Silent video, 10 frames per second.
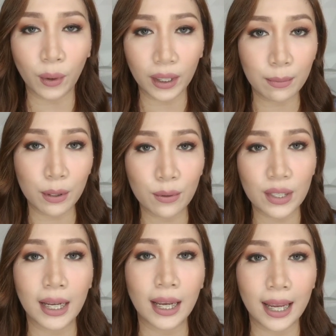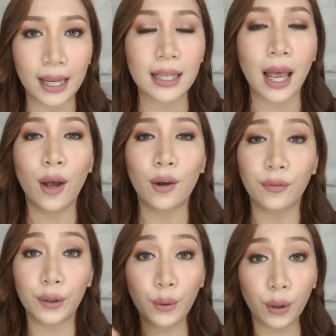The one I'm using is
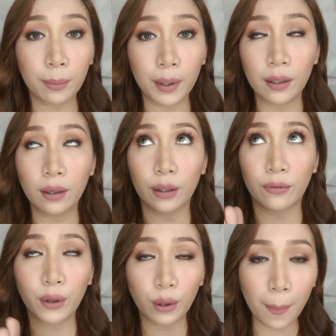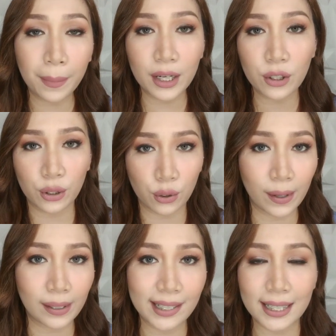for normal or for combination
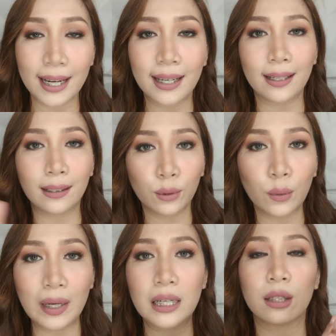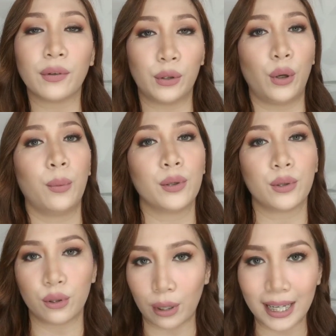to oily skin, and the dewy is for
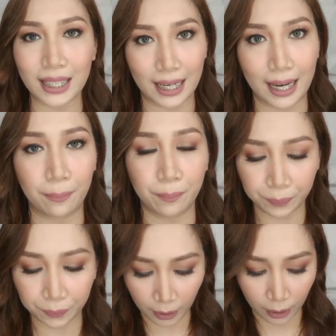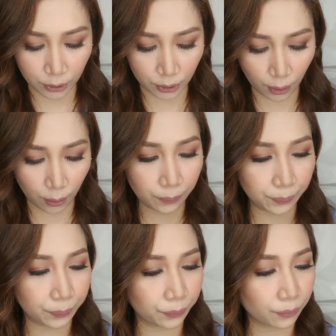normal to dry skin. So